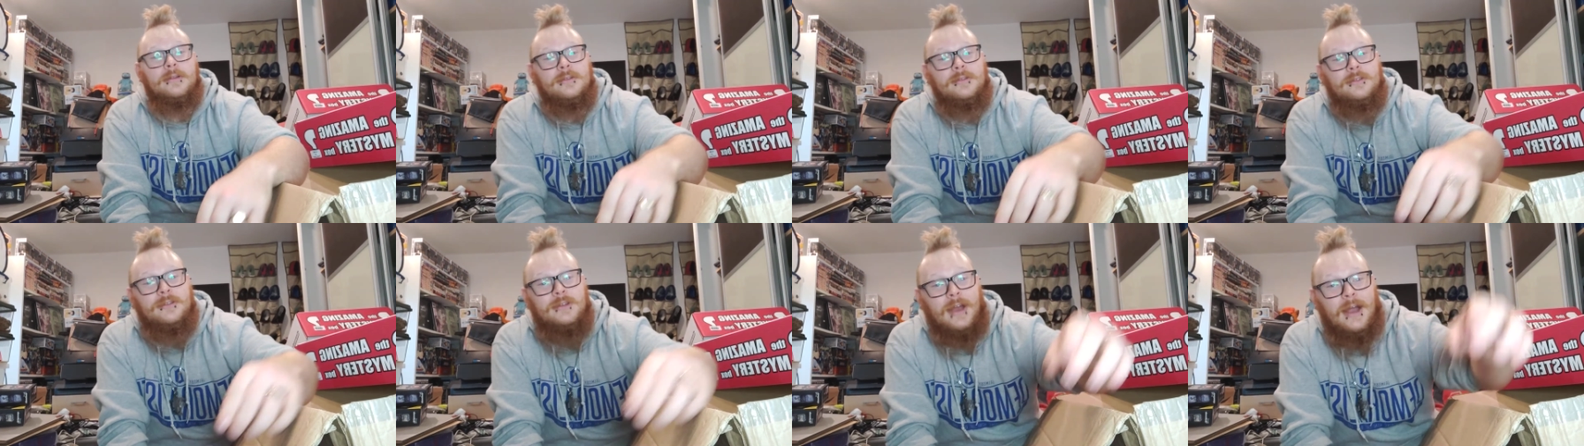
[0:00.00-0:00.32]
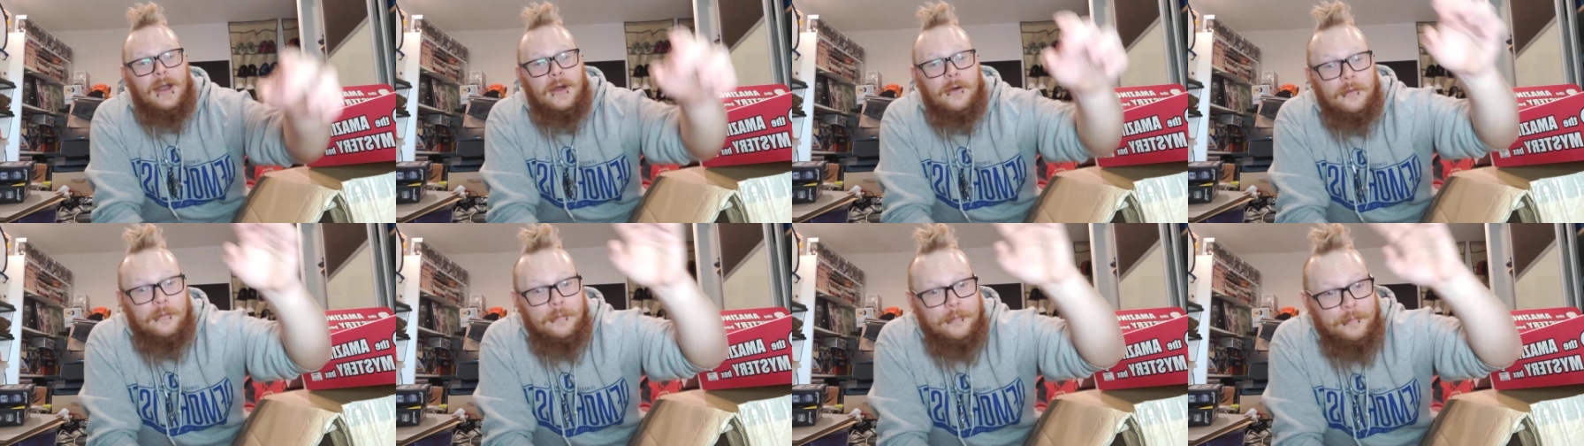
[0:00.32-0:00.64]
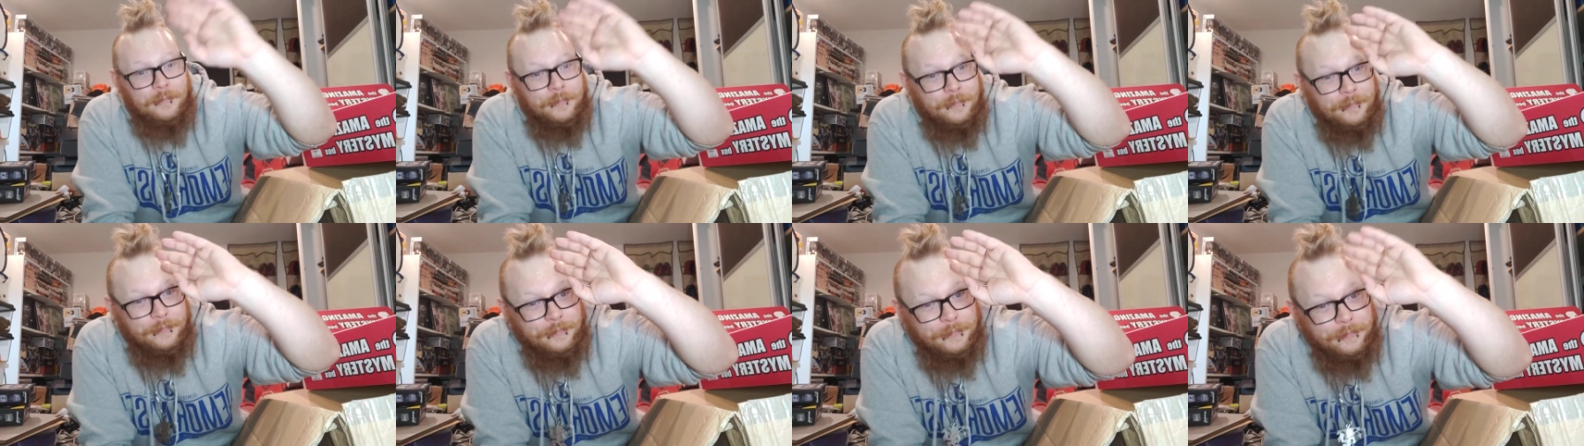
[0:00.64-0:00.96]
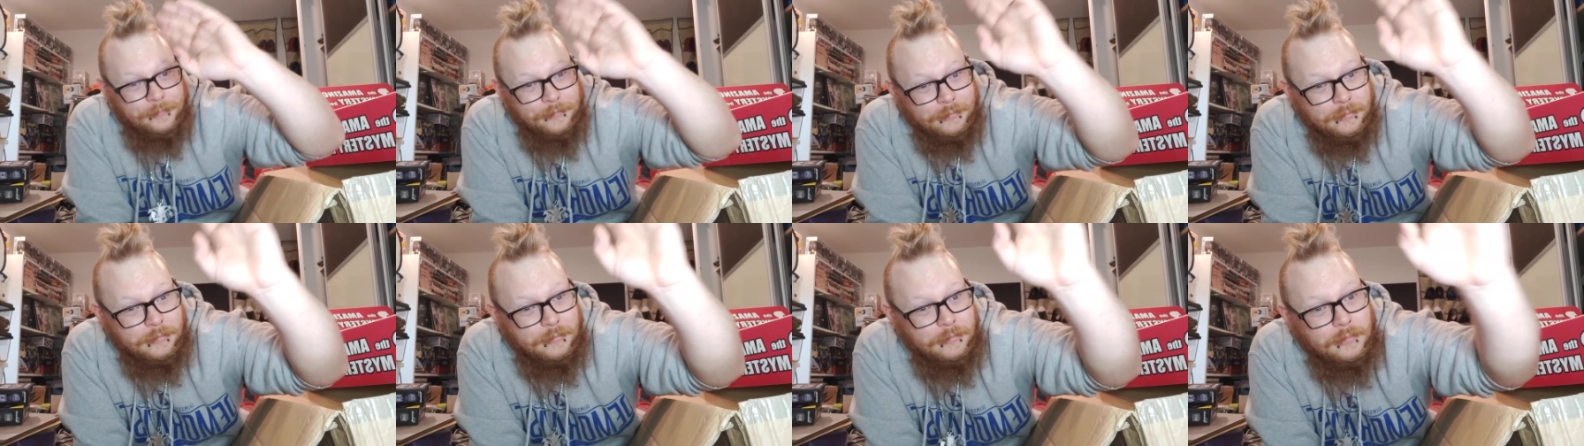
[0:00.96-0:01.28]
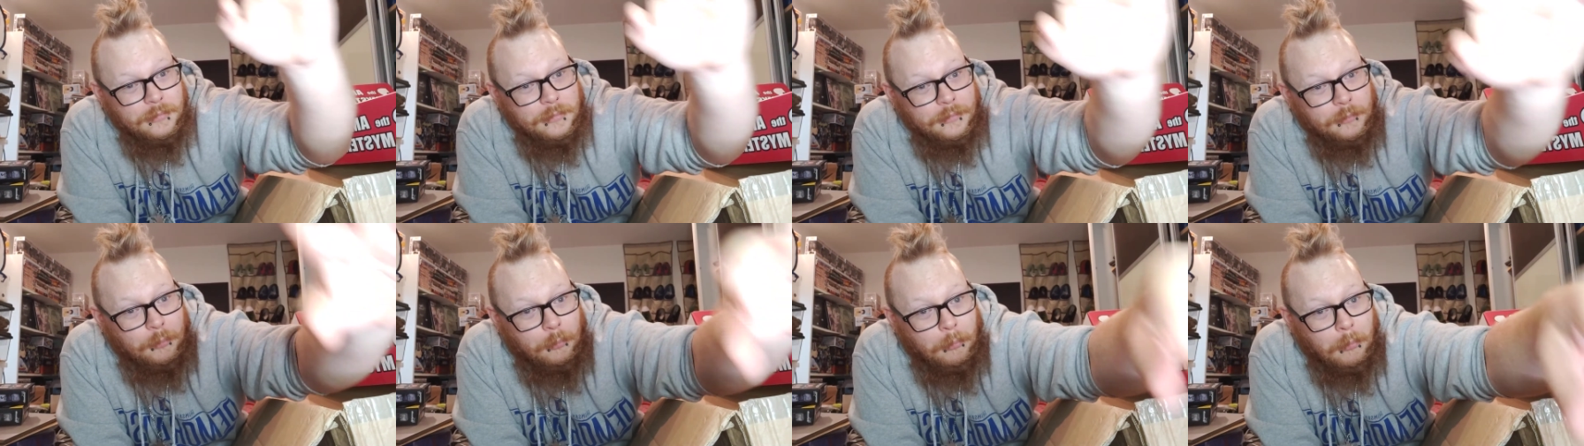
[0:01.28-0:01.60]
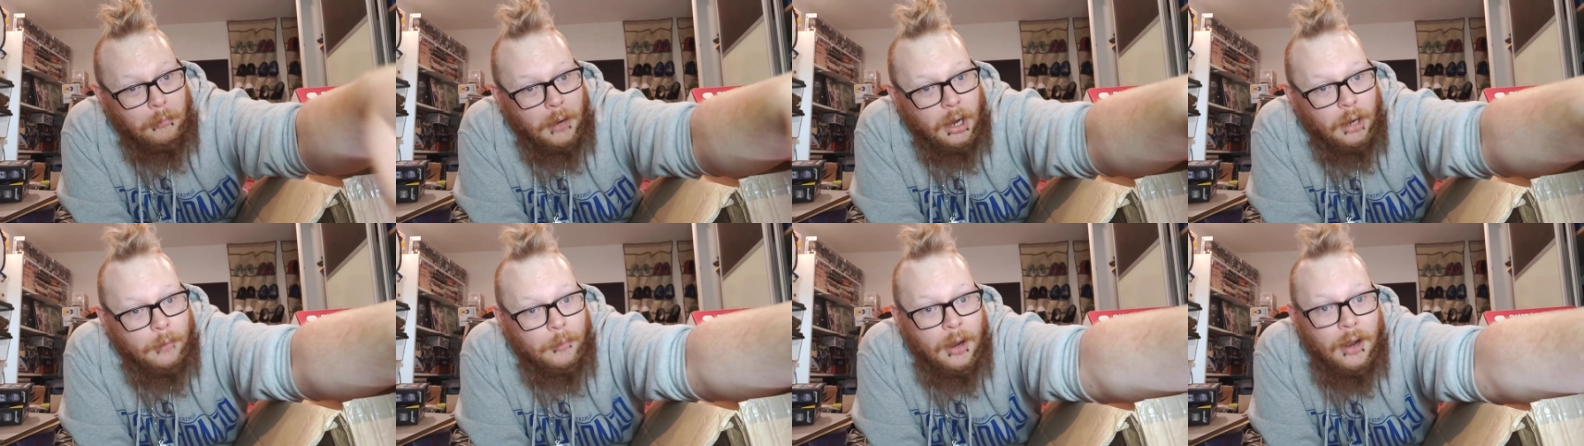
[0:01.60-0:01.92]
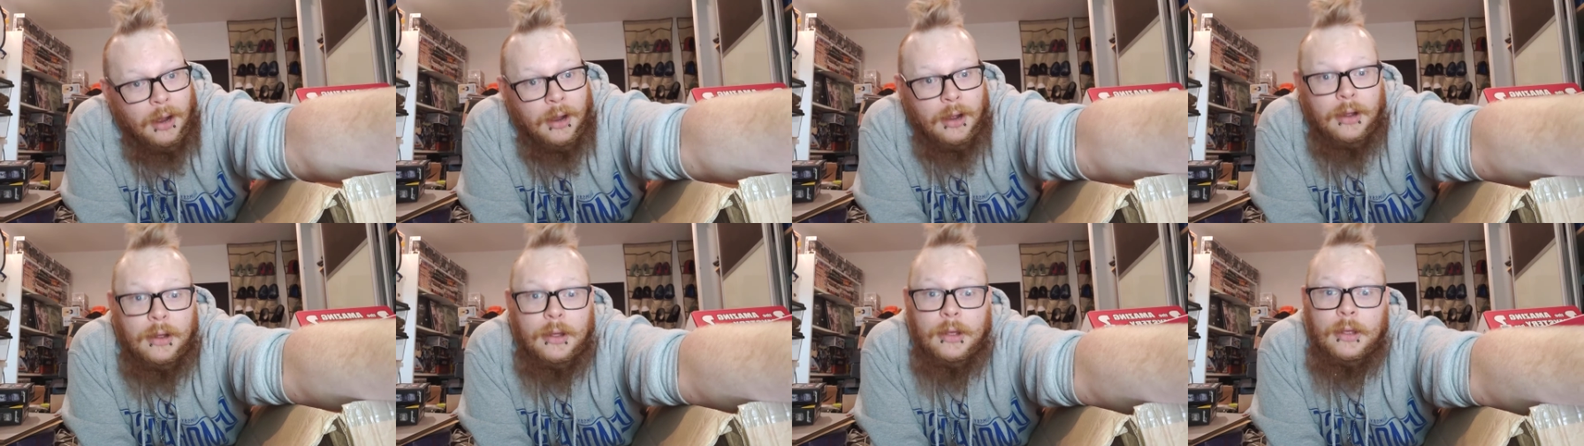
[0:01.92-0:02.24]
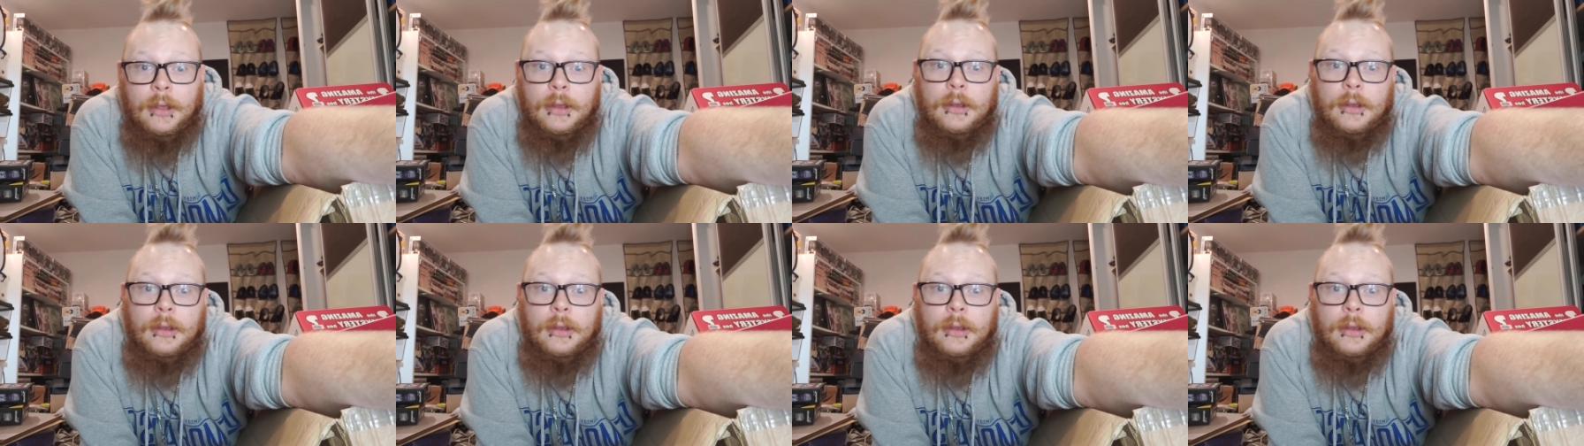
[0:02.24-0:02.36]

Ciao. Bye-bye.